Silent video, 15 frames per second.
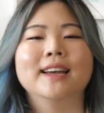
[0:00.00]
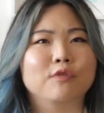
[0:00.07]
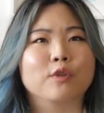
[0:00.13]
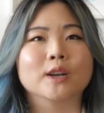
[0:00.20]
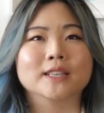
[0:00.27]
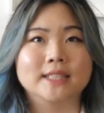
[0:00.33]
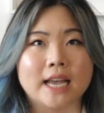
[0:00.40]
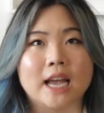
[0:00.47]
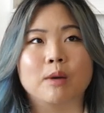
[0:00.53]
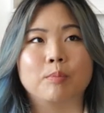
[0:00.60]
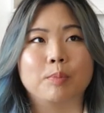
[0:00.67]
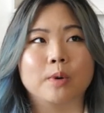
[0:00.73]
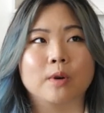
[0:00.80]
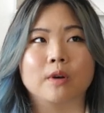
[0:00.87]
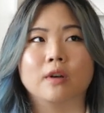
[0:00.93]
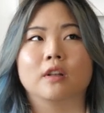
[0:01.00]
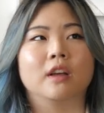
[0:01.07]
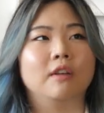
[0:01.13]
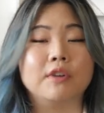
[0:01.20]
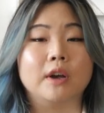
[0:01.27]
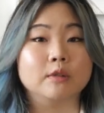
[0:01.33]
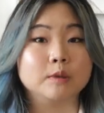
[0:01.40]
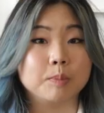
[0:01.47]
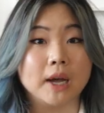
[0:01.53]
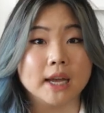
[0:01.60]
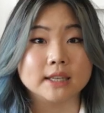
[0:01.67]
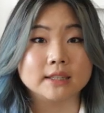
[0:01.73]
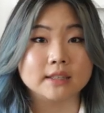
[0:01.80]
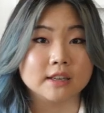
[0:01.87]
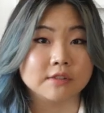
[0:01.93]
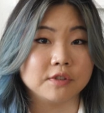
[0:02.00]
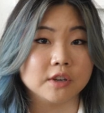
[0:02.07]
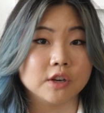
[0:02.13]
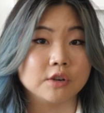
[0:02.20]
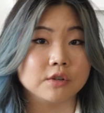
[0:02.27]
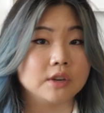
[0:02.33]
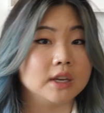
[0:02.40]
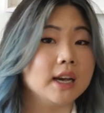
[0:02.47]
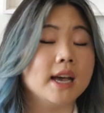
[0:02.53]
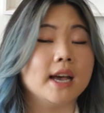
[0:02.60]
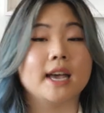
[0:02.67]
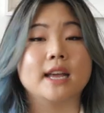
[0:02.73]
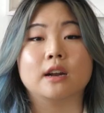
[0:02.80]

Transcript: For example, if I was buying stuff in Korea